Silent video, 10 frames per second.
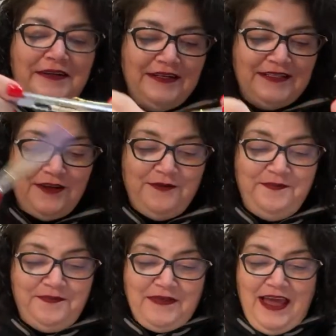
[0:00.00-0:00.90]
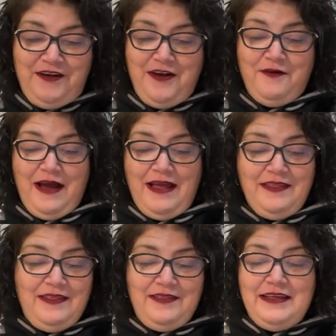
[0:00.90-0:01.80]
So I don't know.
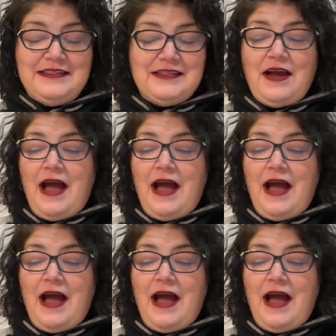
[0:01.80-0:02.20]
These,